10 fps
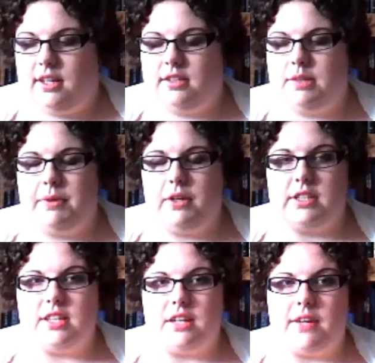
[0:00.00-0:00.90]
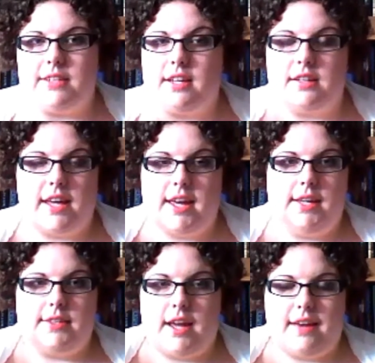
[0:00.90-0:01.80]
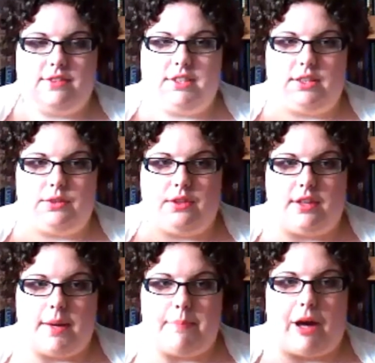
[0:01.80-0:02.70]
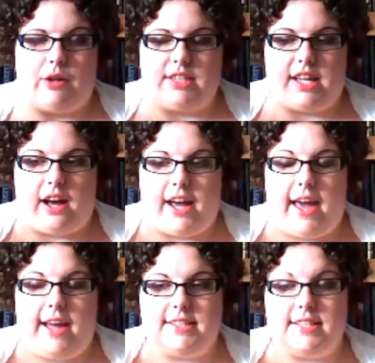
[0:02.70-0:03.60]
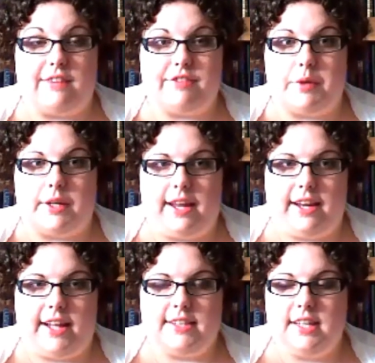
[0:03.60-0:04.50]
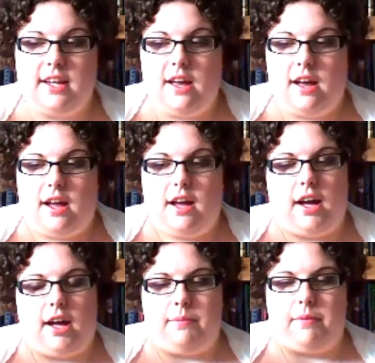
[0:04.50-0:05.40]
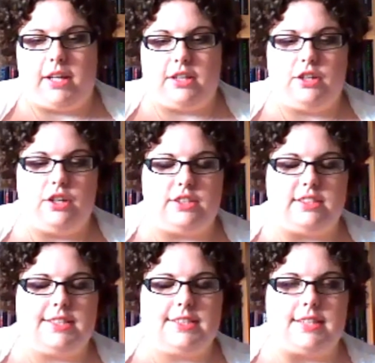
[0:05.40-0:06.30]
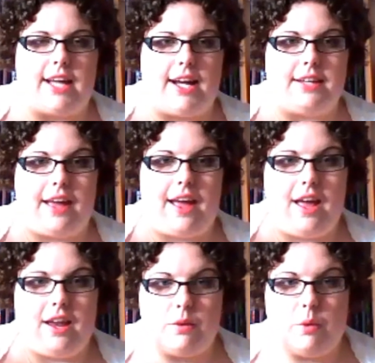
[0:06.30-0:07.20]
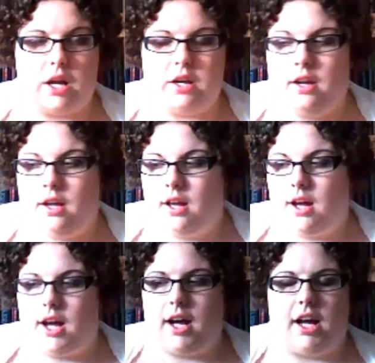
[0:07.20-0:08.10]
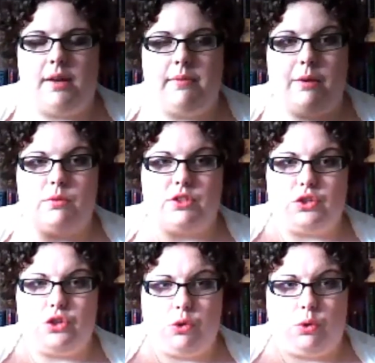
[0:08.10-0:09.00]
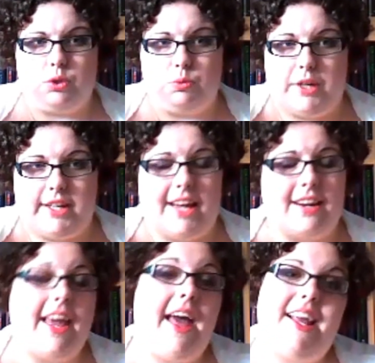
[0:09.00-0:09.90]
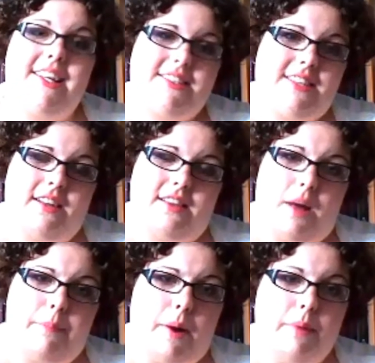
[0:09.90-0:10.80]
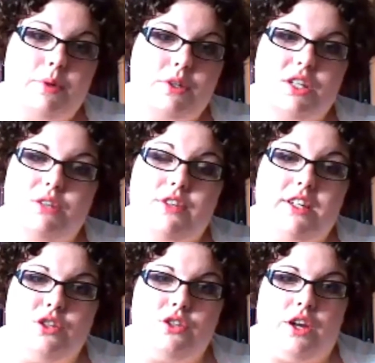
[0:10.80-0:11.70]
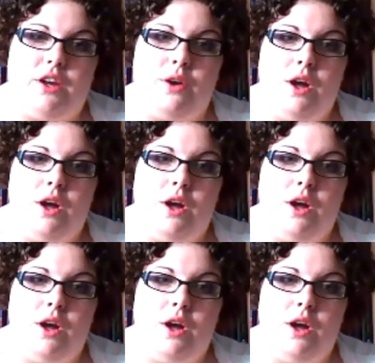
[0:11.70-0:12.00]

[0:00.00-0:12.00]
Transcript: to be honest, I read it and I hated every single thing about it. I hated everyone in it, I couldn't stand anyone, it was a chore to read it, and I hate saying that about books, I really do,